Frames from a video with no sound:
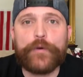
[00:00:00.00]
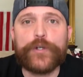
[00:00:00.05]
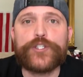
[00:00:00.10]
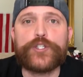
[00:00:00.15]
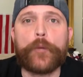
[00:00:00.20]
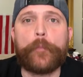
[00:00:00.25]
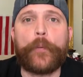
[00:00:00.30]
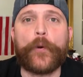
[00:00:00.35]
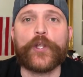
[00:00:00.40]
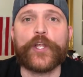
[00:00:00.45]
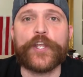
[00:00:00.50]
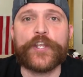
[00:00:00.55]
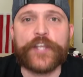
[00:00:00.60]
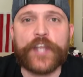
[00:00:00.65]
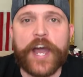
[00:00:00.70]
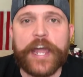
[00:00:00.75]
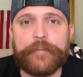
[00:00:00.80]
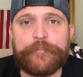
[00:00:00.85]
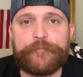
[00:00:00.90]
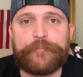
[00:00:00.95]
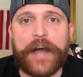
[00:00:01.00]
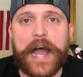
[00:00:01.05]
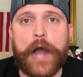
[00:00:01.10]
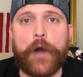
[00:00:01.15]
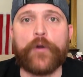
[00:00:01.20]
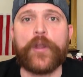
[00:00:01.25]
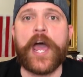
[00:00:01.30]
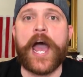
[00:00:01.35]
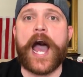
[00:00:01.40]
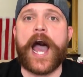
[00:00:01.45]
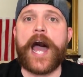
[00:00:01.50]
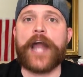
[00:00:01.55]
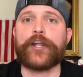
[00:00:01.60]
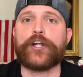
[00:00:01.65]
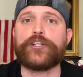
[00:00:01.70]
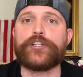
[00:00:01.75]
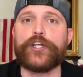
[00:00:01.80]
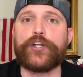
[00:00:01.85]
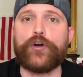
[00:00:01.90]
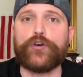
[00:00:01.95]
would you pull a knife out on a
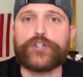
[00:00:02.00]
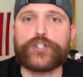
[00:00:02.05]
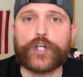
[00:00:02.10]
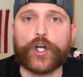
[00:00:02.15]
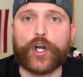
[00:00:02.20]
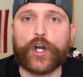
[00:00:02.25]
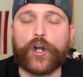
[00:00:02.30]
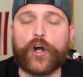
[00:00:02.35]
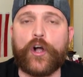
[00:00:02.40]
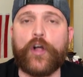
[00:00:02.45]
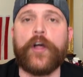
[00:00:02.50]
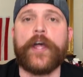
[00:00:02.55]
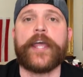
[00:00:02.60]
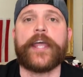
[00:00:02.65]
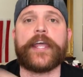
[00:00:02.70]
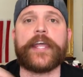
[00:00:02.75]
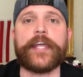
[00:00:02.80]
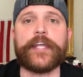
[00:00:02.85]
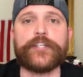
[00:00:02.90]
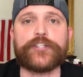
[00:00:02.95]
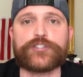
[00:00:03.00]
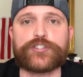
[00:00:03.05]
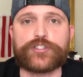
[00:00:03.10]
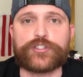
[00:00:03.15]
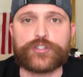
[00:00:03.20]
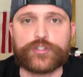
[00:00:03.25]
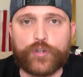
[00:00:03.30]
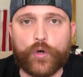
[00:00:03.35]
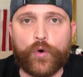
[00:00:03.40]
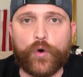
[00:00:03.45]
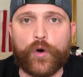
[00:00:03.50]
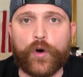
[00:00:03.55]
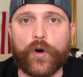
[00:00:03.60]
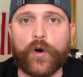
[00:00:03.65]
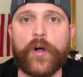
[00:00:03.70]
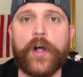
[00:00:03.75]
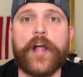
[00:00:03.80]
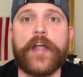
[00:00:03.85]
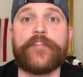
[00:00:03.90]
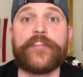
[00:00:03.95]
little girl in a
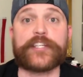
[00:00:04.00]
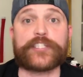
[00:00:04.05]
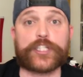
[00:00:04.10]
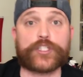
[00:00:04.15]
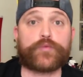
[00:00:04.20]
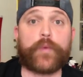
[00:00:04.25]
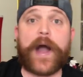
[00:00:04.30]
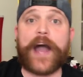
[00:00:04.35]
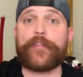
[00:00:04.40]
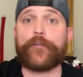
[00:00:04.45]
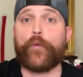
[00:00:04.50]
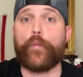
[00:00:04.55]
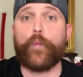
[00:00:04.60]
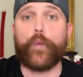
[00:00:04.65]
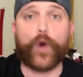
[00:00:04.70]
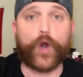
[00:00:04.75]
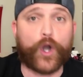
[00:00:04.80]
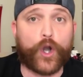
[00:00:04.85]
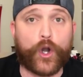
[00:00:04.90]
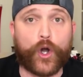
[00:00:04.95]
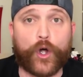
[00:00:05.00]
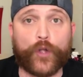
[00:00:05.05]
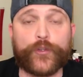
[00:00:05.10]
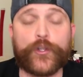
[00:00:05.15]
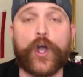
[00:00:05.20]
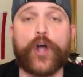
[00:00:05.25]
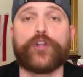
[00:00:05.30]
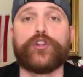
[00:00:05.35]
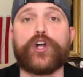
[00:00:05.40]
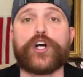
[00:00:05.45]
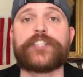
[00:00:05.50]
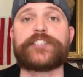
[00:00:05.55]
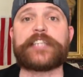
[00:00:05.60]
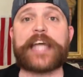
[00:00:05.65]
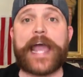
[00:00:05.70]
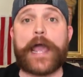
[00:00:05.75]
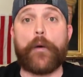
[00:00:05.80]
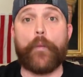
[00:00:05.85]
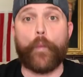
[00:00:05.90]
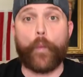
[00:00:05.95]
school? This is why the world looks
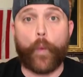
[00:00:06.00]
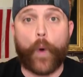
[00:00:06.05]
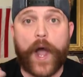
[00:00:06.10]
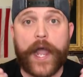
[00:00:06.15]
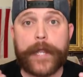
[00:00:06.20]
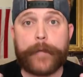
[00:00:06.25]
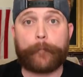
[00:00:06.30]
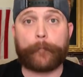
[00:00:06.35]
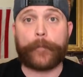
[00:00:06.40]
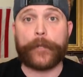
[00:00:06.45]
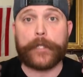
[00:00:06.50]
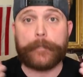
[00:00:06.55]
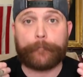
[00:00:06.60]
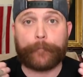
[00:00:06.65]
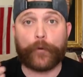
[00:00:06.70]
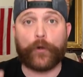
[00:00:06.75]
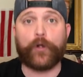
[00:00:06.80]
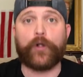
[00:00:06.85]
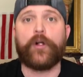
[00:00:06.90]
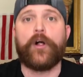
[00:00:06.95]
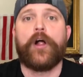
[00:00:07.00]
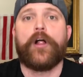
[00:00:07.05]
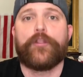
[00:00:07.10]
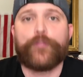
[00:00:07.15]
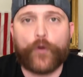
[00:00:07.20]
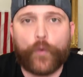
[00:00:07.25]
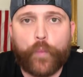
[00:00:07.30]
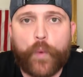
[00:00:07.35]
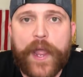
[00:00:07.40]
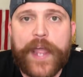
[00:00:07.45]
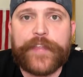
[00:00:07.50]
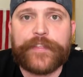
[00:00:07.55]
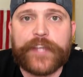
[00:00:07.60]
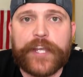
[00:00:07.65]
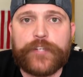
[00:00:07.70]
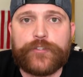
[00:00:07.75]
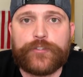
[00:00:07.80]
at white people the way they